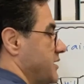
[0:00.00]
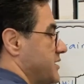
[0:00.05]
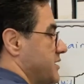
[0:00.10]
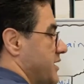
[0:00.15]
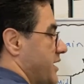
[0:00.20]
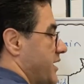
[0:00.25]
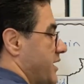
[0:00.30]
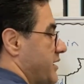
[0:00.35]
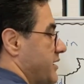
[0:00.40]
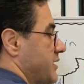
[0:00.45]

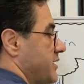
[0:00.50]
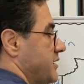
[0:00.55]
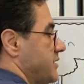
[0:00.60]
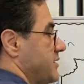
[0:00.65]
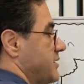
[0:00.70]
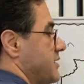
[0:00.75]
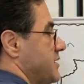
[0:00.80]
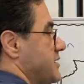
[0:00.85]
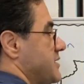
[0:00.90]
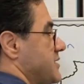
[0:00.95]
carrying
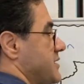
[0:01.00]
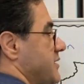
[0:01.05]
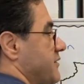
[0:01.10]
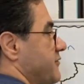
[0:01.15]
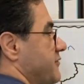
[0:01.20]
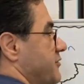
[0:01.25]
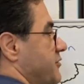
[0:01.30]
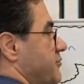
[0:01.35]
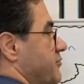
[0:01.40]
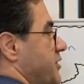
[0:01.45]
these
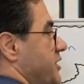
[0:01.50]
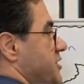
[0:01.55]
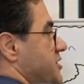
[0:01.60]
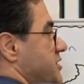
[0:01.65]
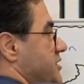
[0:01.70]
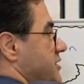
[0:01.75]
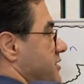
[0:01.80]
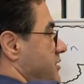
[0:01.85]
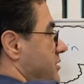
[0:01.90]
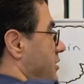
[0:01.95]

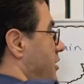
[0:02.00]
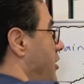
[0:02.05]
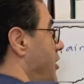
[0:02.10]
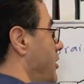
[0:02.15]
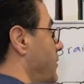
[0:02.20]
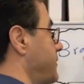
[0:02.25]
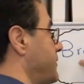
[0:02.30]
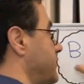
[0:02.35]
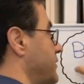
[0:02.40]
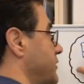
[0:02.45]
information
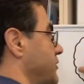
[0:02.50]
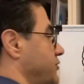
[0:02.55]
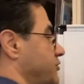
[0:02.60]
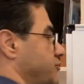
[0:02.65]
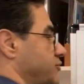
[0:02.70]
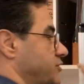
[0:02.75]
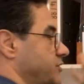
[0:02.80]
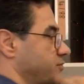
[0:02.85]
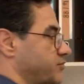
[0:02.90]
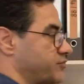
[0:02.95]
up to
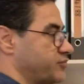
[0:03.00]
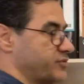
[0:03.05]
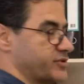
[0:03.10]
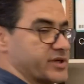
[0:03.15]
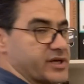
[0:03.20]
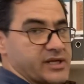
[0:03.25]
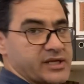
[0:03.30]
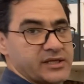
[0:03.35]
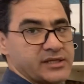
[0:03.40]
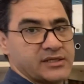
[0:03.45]
the
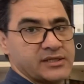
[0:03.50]
brain.